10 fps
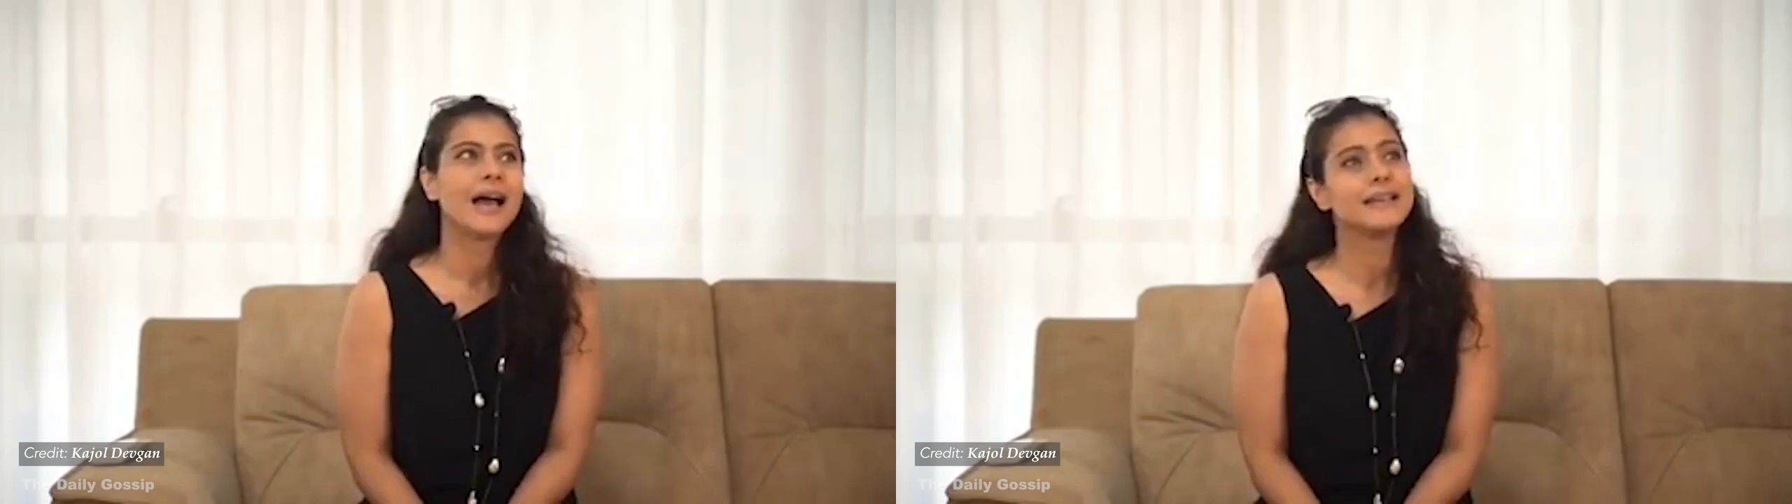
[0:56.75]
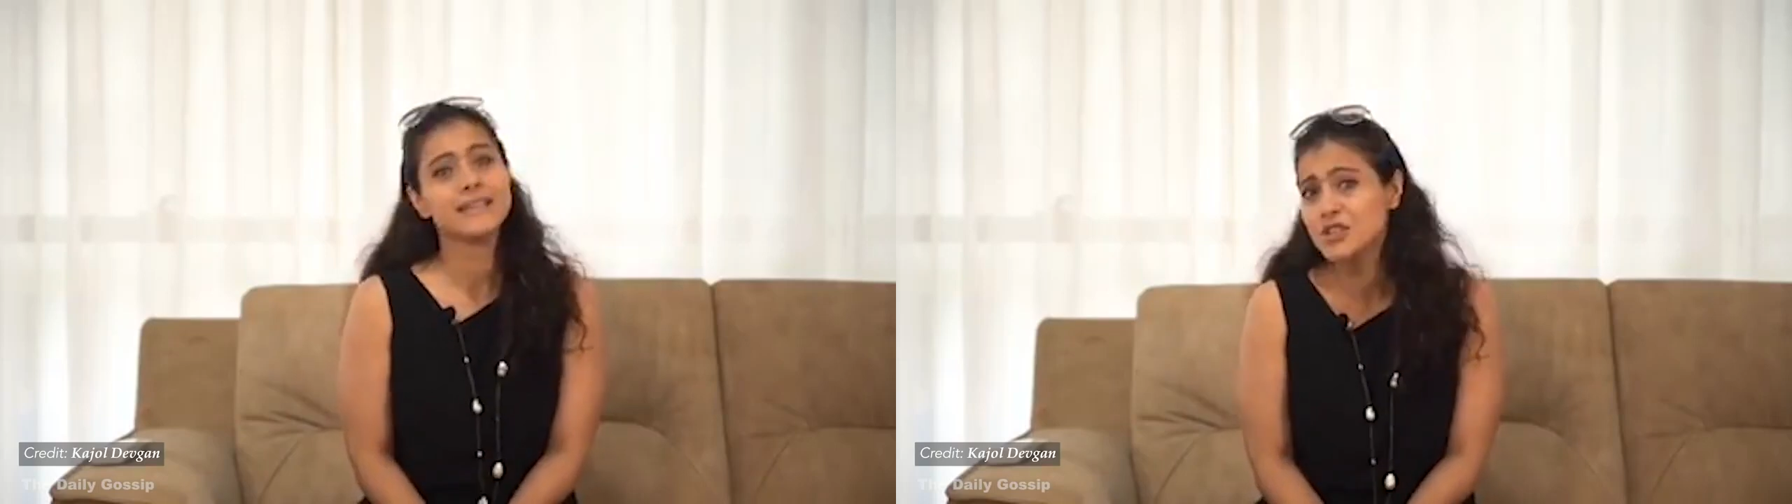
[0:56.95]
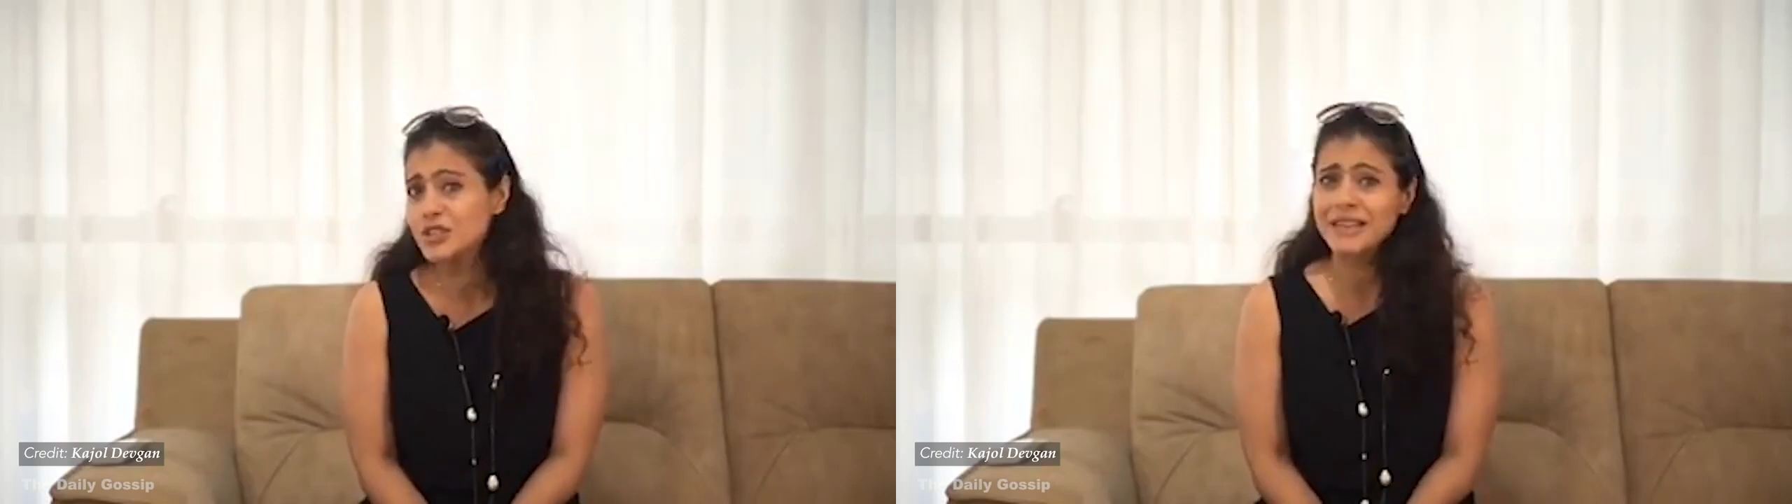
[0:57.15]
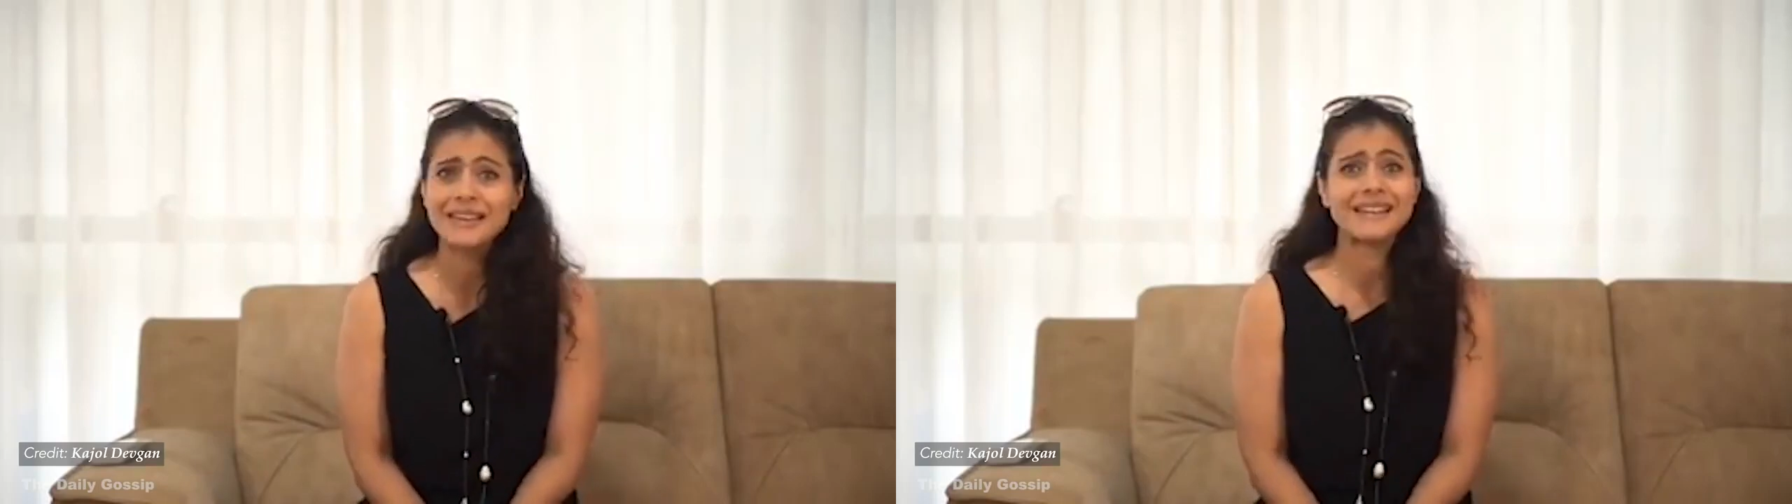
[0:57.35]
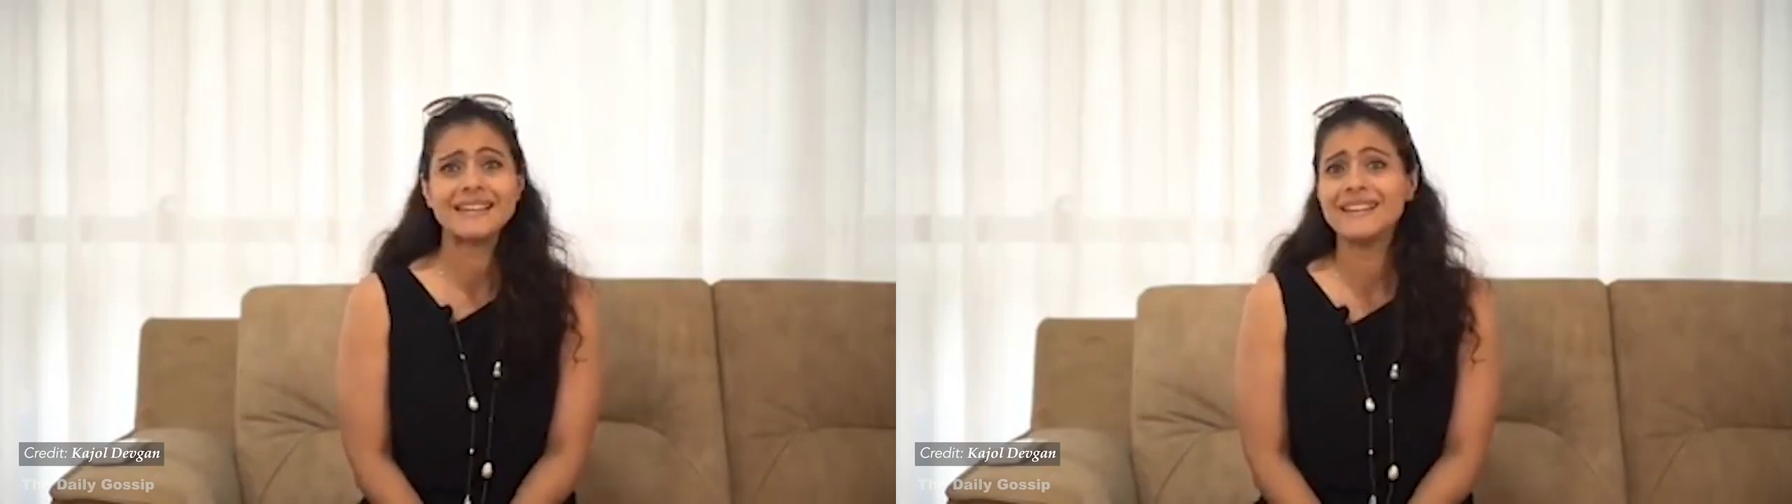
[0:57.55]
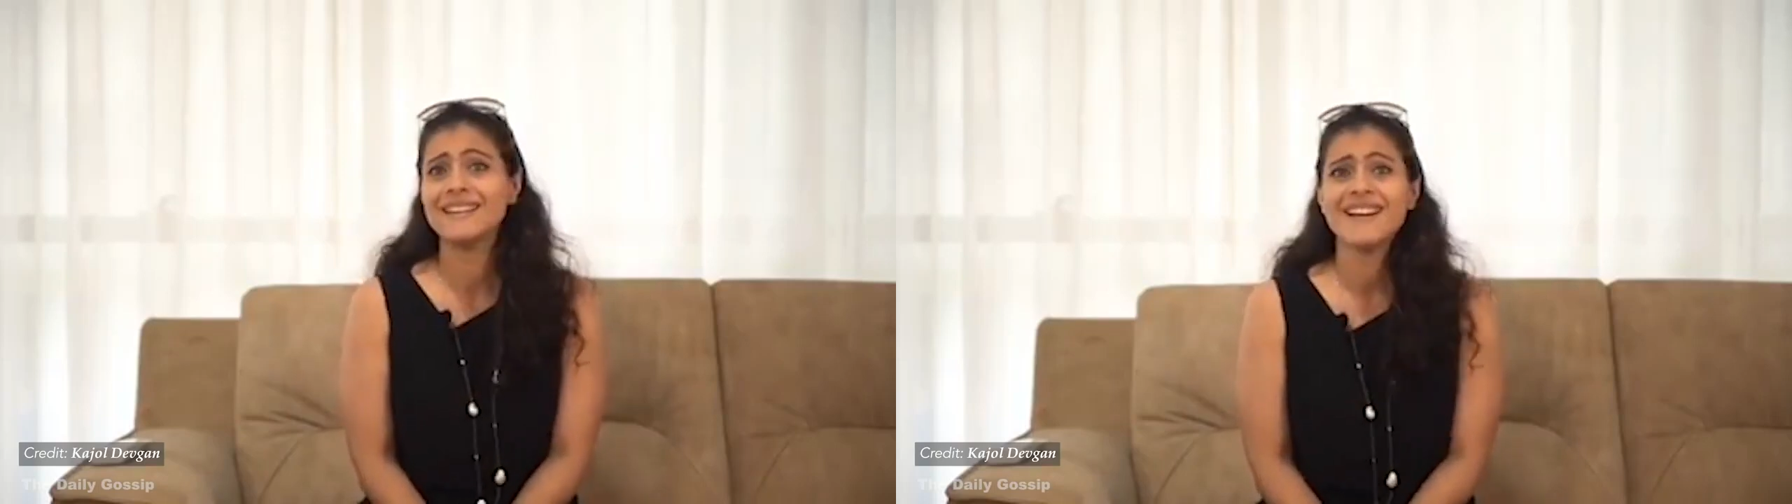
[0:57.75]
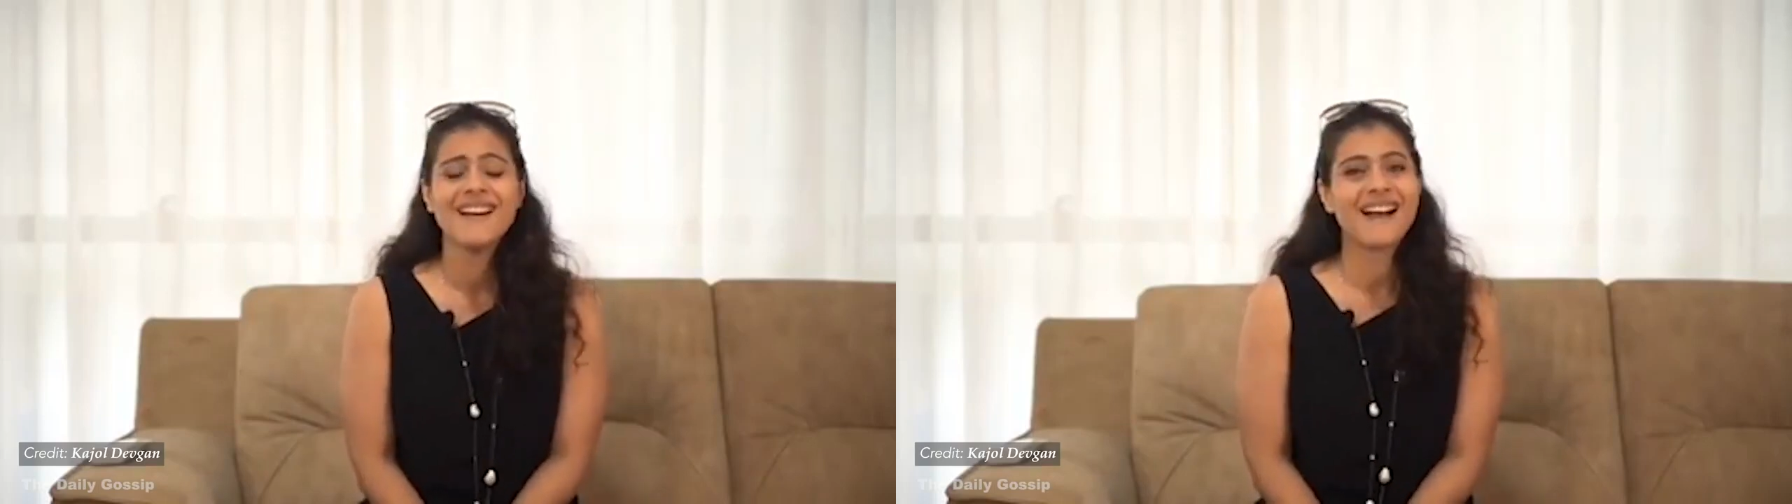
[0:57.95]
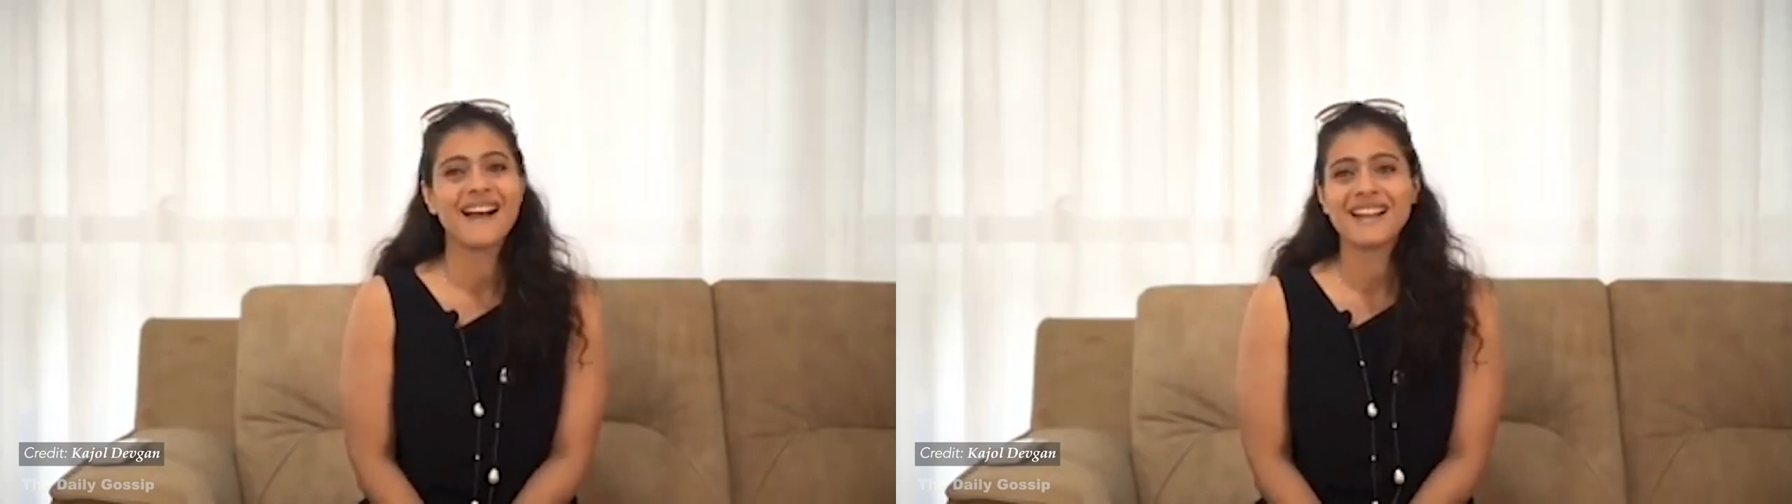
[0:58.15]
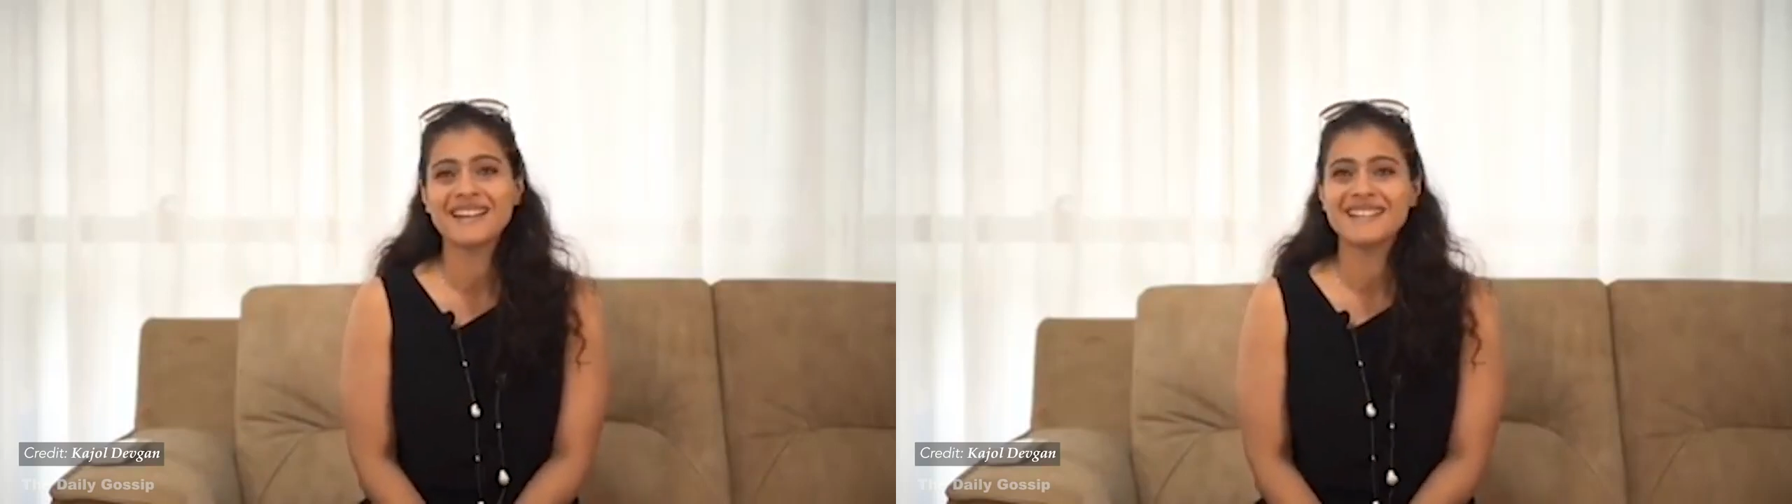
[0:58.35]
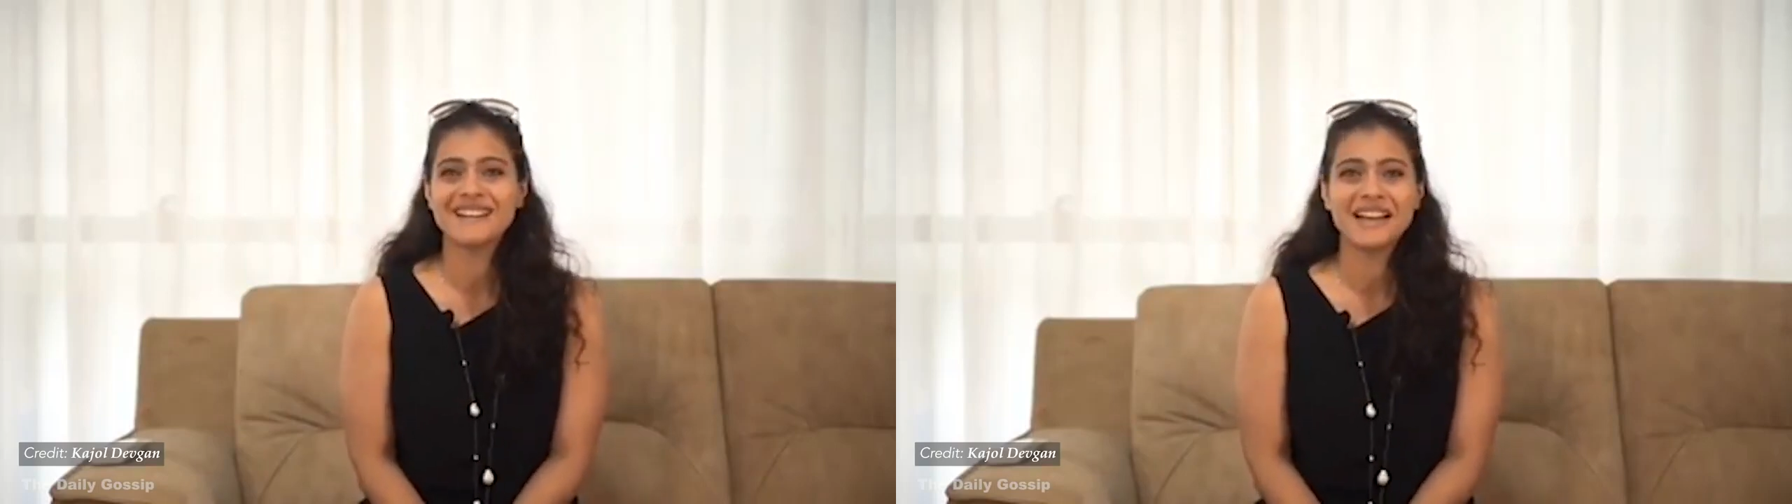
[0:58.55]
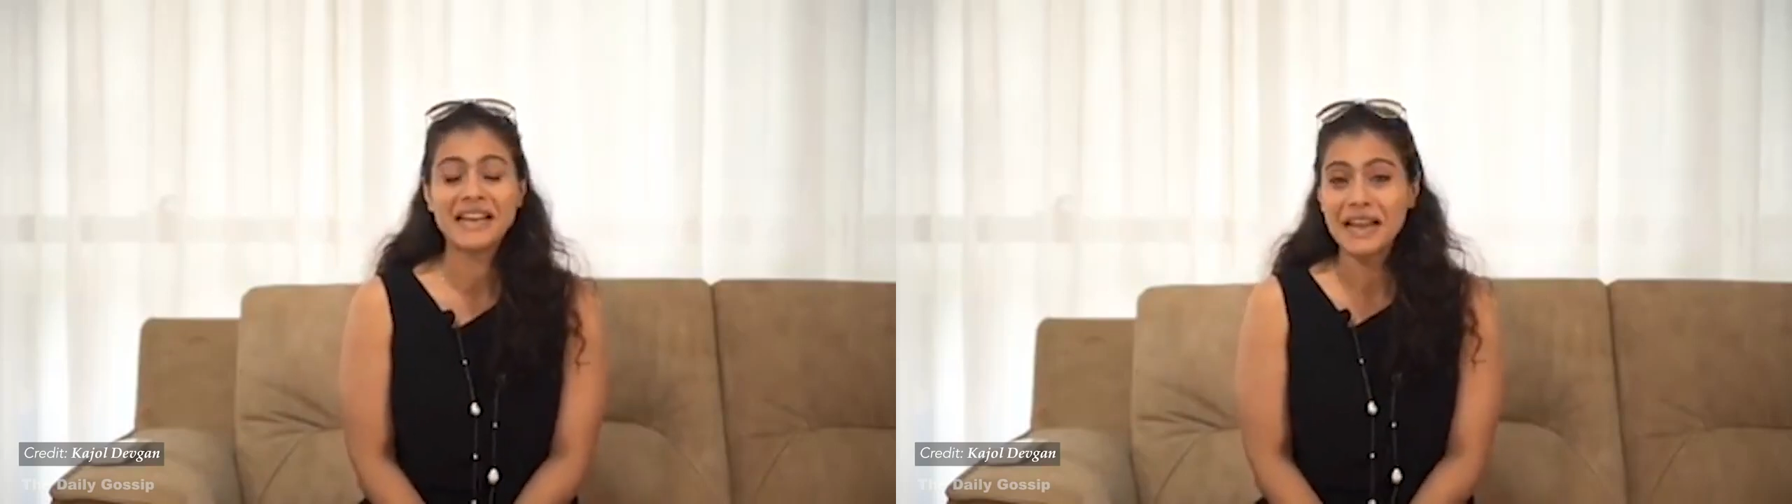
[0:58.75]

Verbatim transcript: and digitally and uh,